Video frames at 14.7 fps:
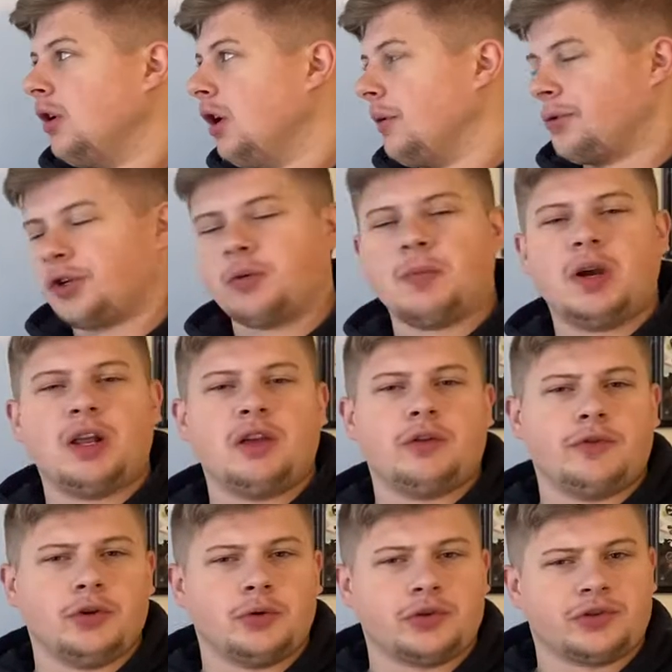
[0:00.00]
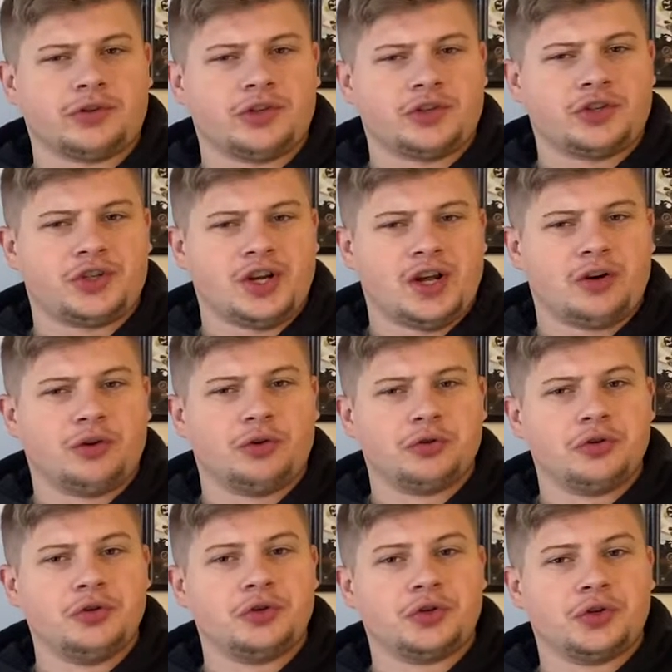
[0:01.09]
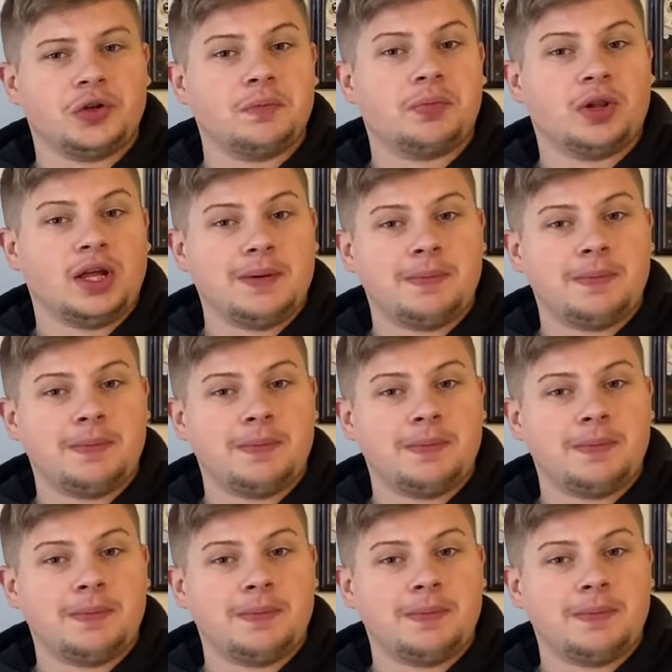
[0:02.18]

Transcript: I'm sure many of the viewers of this channel usually play